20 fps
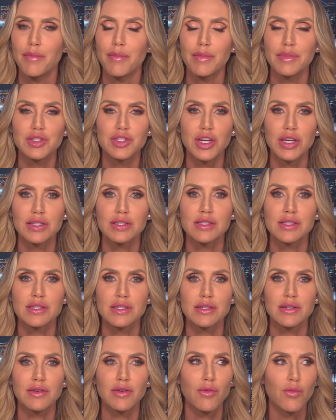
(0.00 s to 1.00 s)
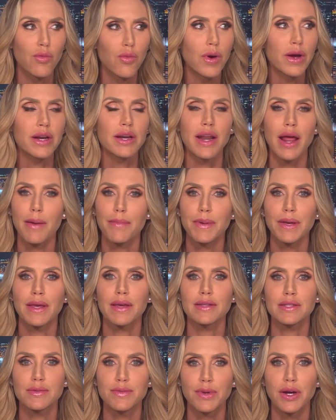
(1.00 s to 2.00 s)
Just what an epic
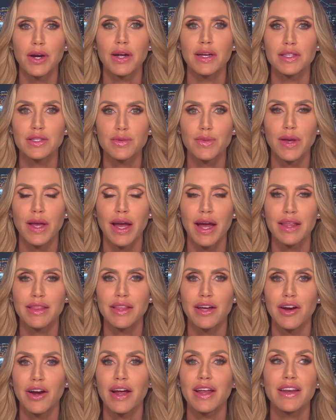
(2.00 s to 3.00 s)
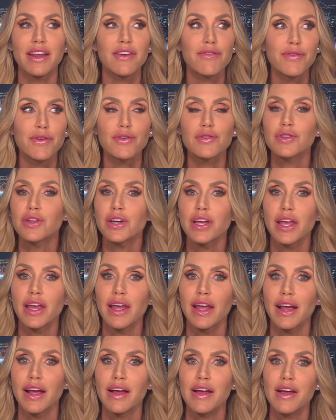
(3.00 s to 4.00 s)
experience we had there. And if you're
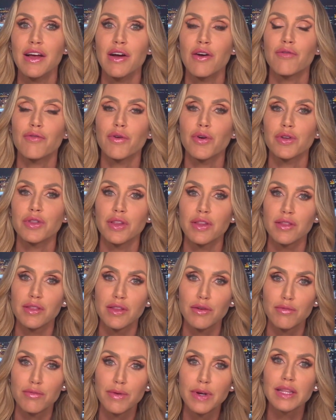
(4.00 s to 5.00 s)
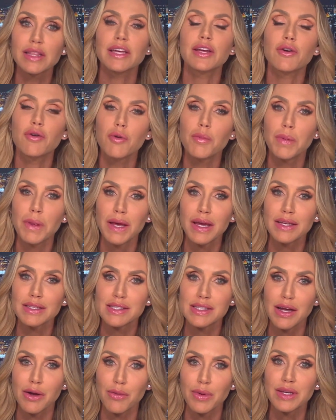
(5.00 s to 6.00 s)
looking for the really cool
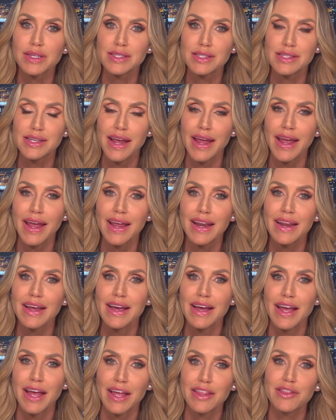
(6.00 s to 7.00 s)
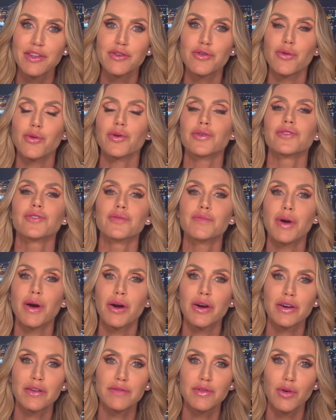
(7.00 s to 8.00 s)
place that we stayed in the northern
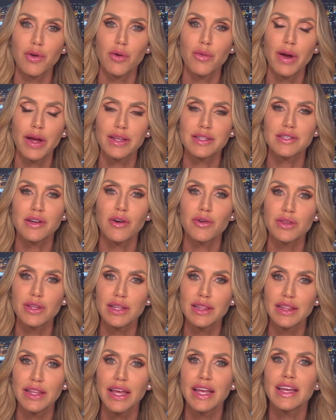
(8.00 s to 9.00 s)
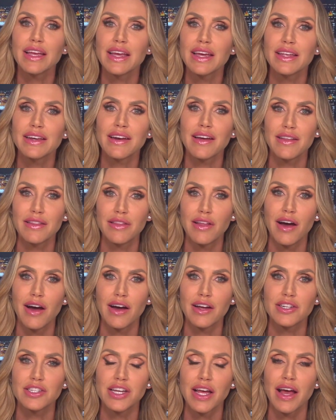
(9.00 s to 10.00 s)
part of Norway, it's called the Lyngen
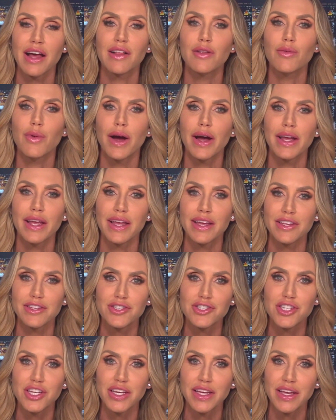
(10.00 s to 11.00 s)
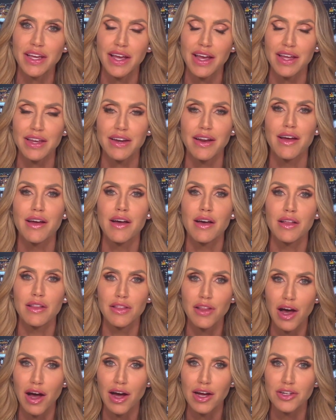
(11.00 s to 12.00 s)
Lodge, Lyngen
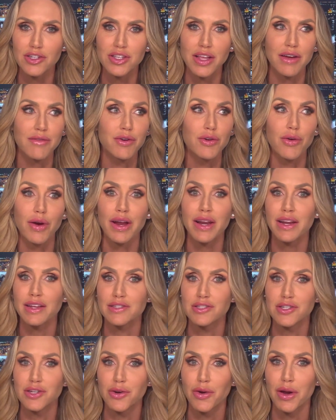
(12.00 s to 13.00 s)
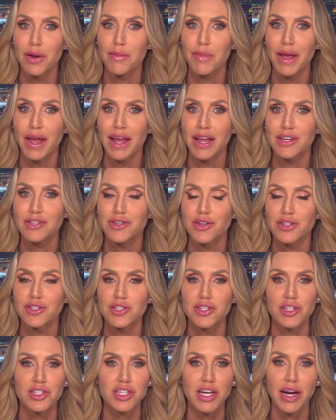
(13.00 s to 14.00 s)
Lodge. They have a great Instagram page. You
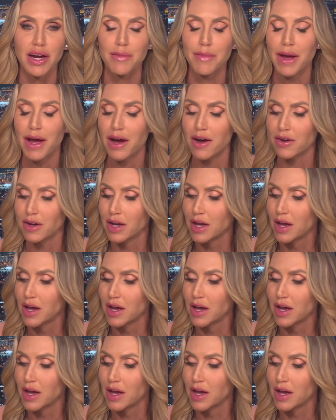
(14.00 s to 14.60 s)
should check them out.